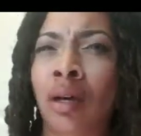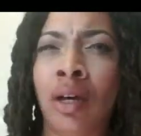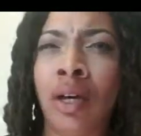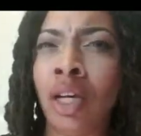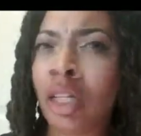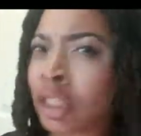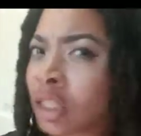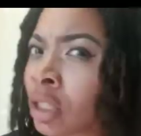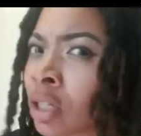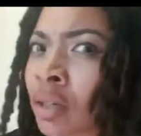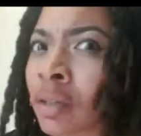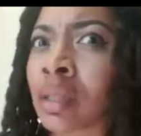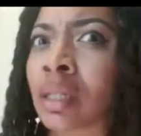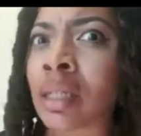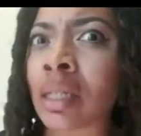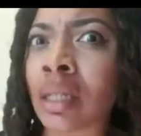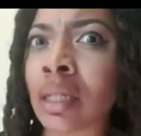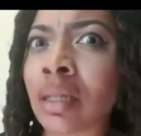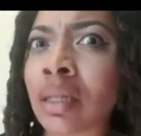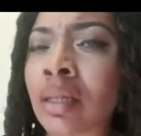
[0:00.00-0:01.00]
cushion on the
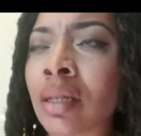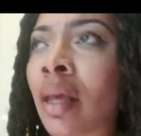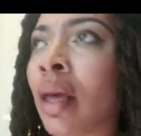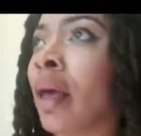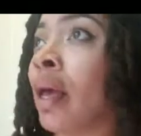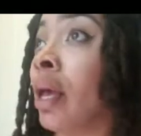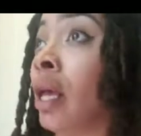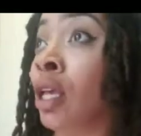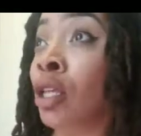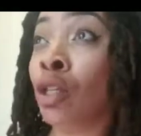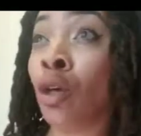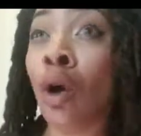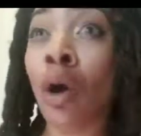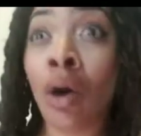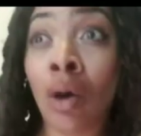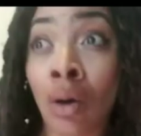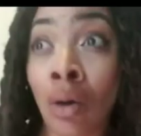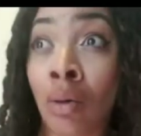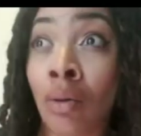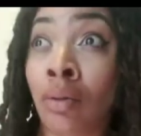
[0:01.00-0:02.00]
seats. It's
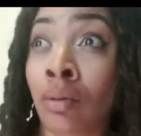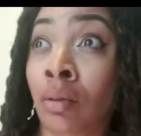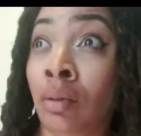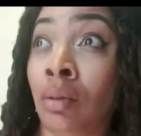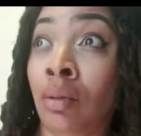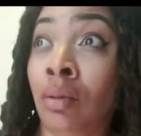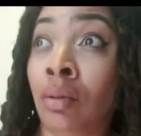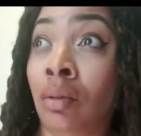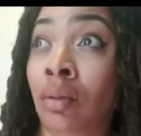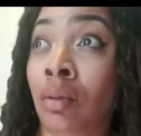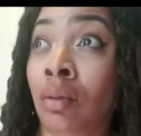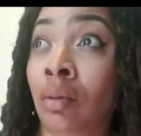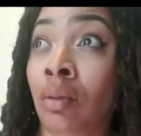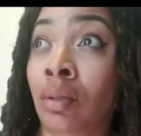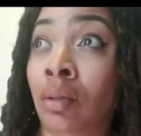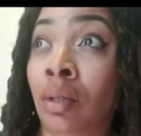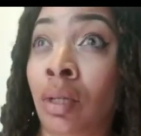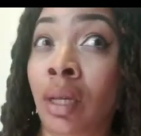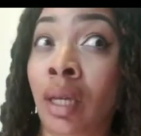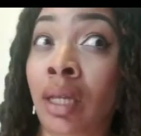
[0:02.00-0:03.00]
old.
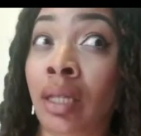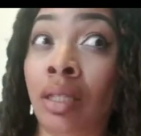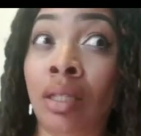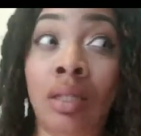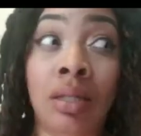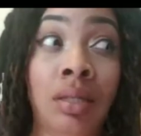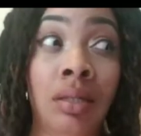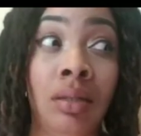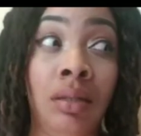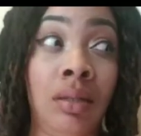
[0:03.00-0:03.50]
It's